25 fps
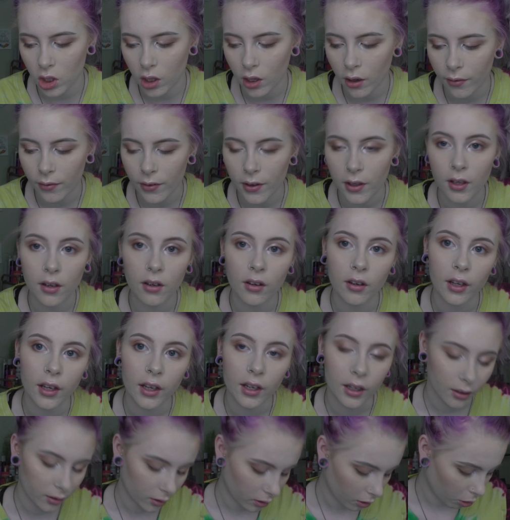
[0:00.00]
off and
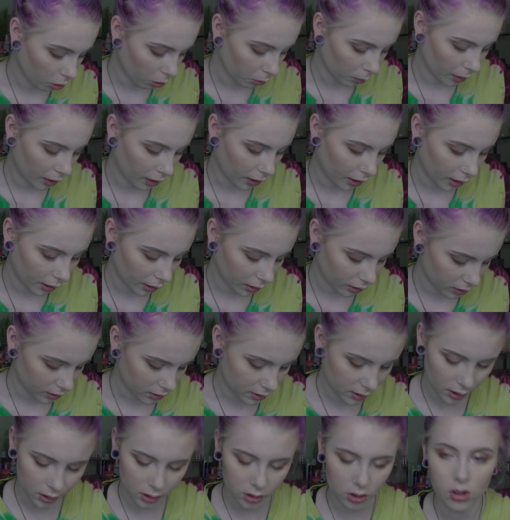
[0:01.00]
like hold my eye,
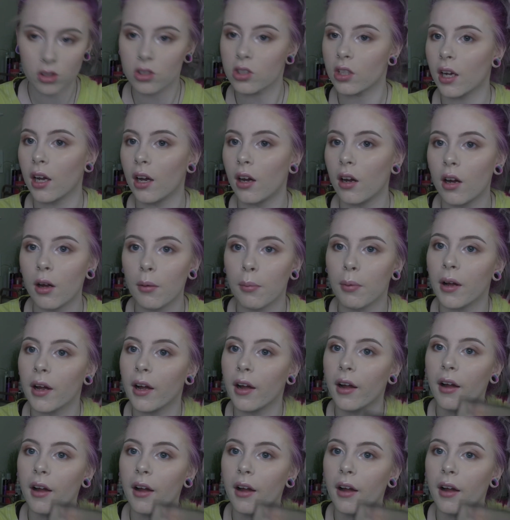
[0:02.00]
because that's usually how I apply